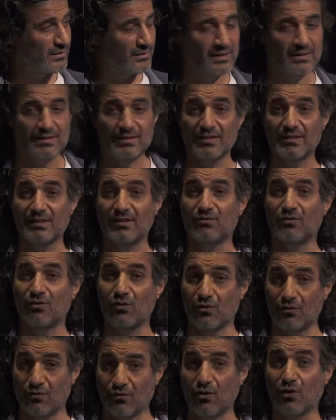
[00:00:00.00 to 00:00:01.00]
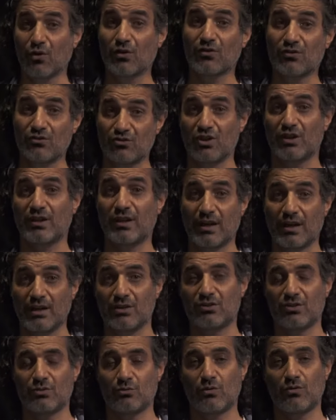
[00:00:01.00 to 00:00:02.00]
This is the fourth
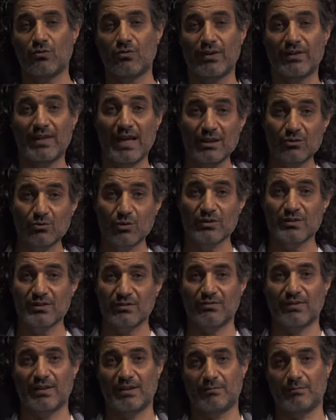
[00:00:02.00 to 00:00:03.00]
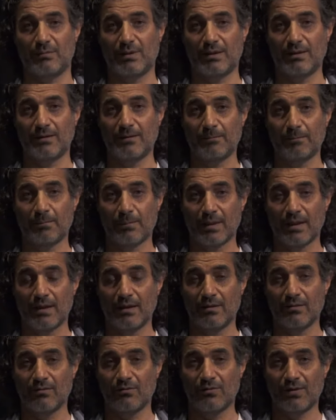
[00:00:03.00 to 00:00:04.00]
generation warfare. That was the film.
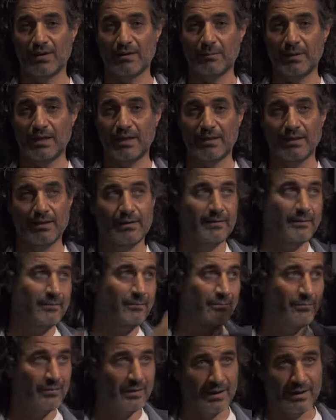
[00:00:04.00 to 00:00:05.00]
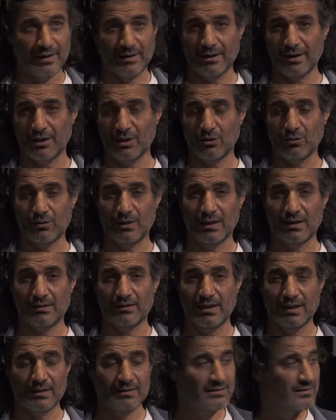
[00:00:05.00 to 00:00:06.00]
Filming the, you know,
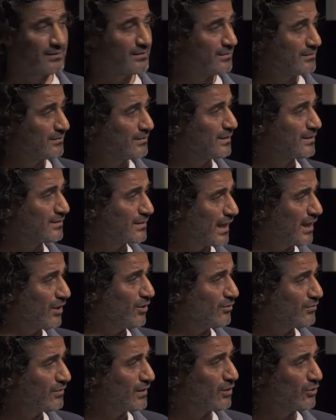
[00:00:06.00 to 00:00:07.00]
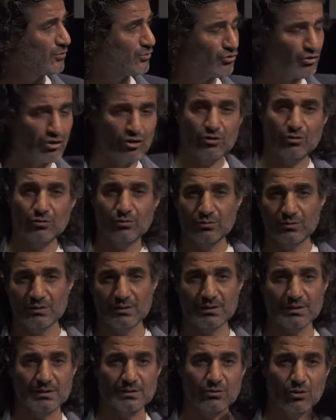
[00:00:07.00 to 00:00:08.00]
that's this kind of, you know,
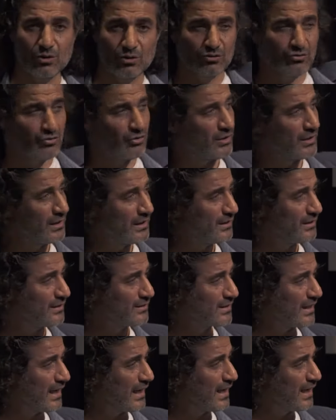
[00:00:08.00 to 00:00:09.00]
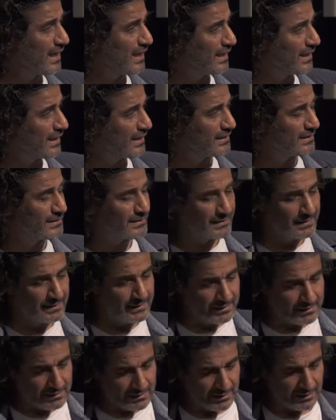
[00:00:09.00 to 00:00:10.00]
drones and controlling the sky, and
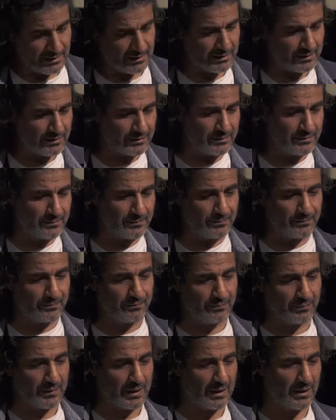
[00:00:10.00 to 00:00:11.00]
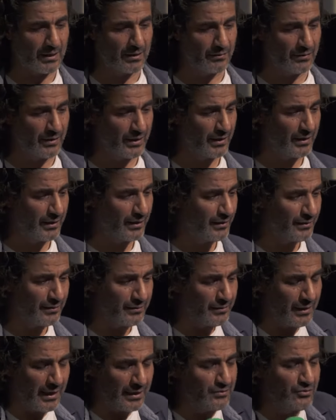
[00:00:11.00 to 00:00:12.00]
the
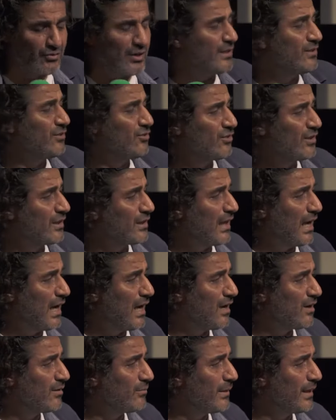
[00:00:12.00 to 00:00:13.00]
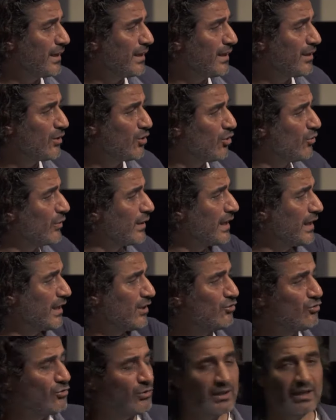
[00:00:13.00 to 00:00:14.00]
untraditional army going
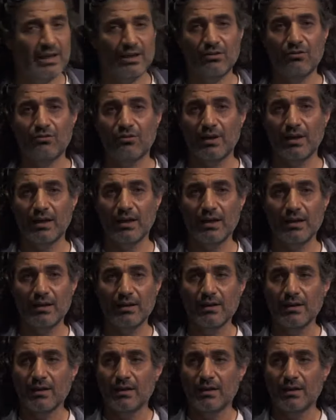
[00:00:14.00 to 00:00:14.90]
into a country.